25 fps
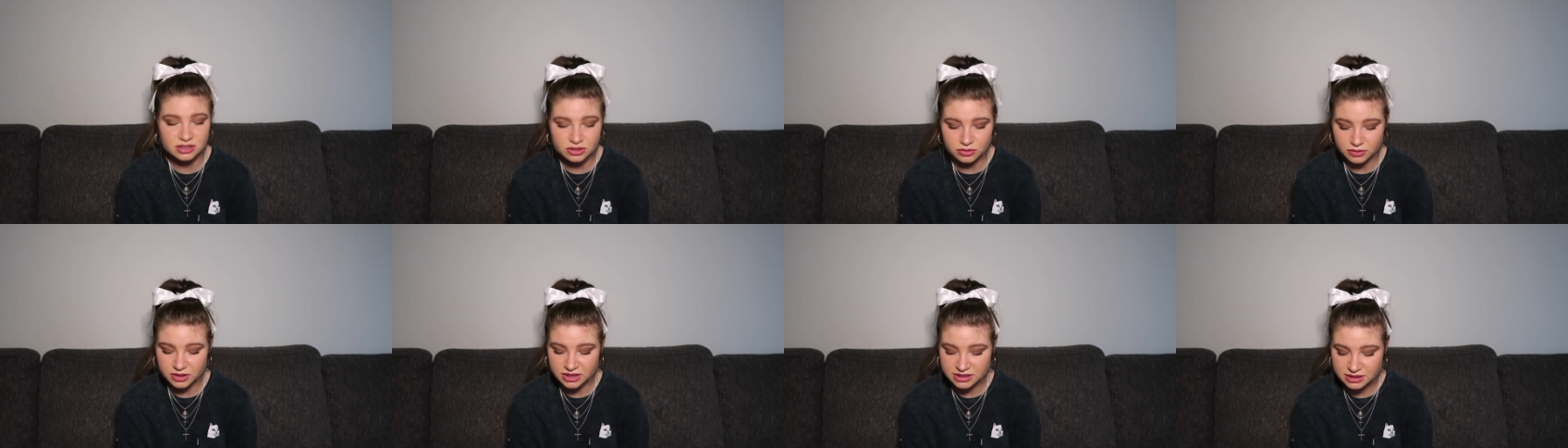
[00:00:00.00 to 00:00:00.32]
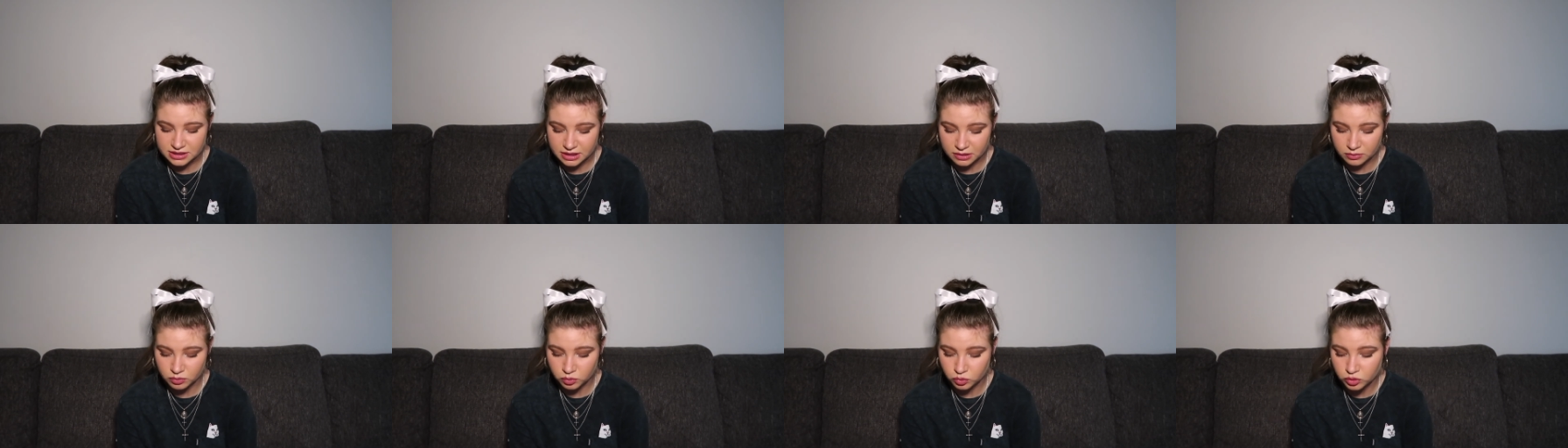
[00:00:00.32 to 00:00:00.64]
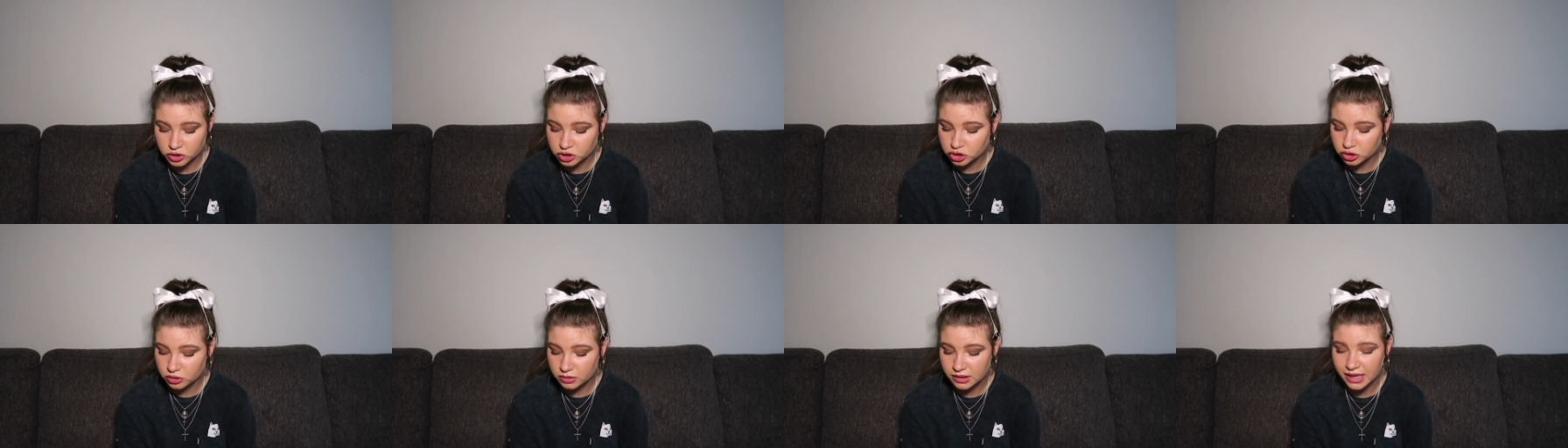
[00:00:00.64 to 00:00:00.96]
So I said,
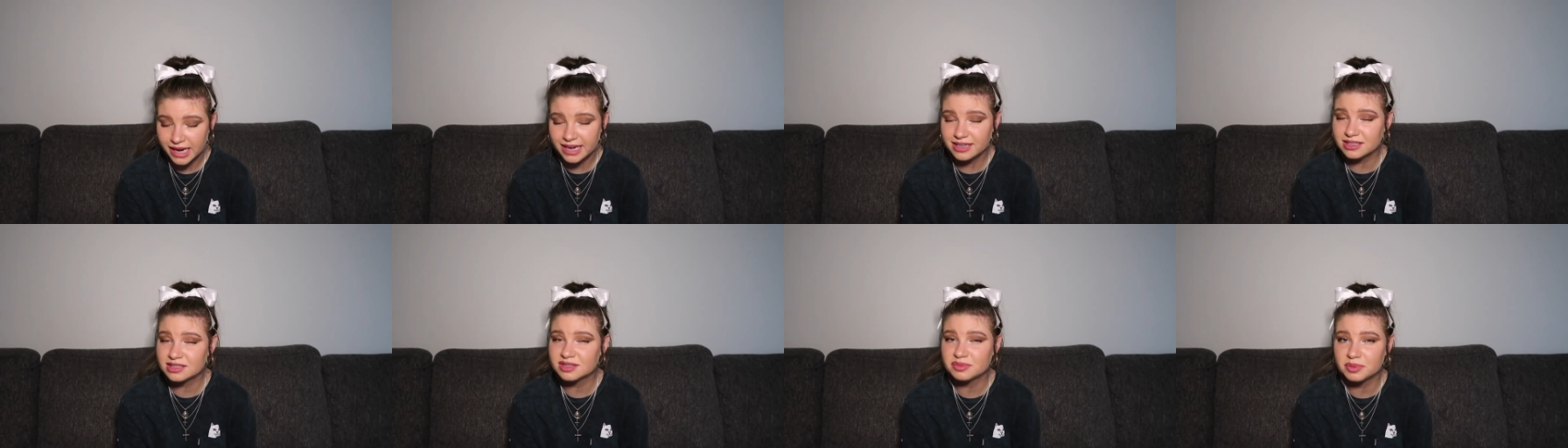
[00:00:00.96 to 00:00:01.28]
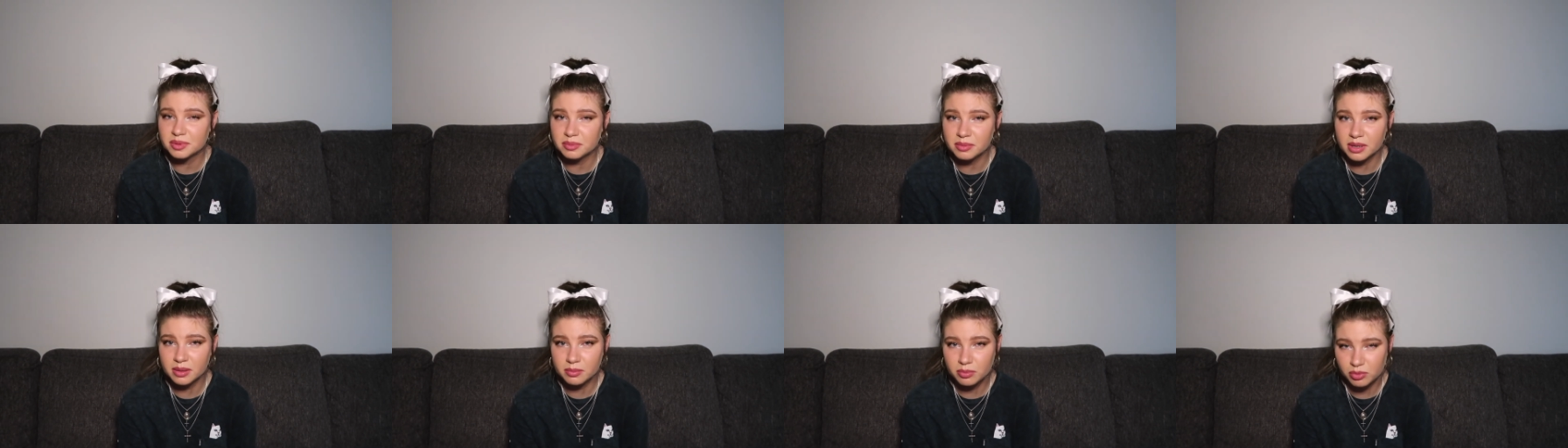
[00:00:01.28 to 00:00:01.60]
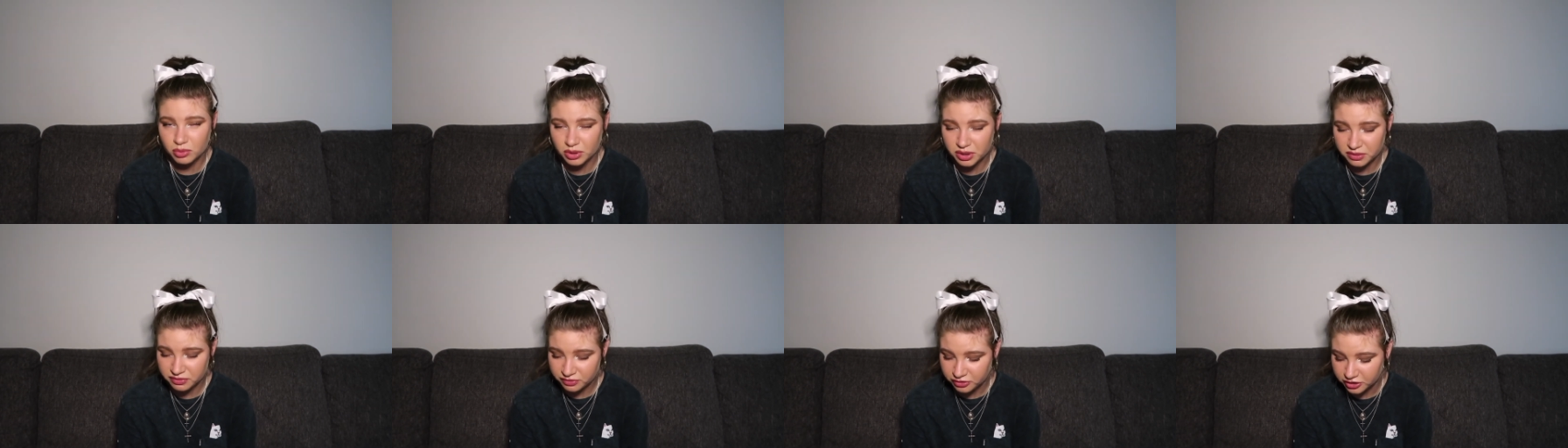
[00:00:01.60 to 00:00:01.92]
would you like to be my
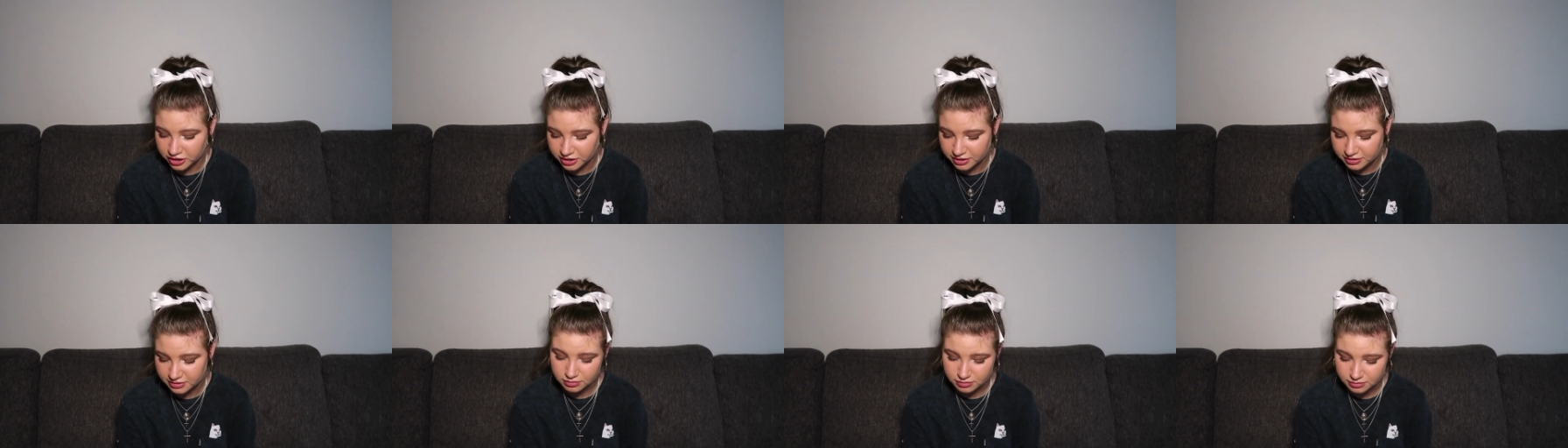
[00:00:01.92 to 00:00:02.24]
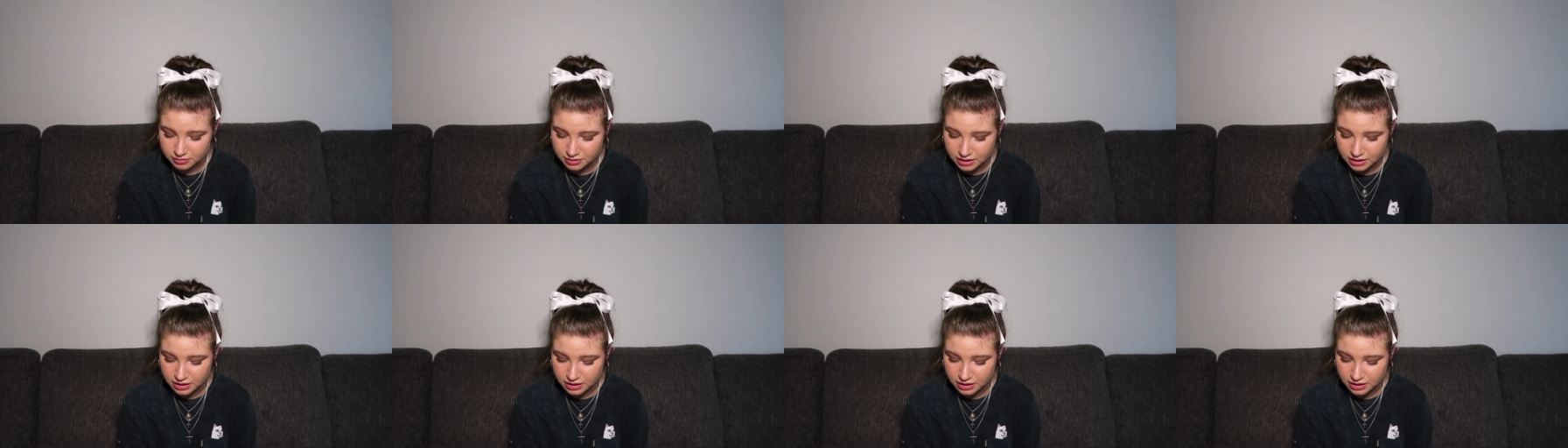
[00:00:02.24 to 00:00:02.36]
boyfriend?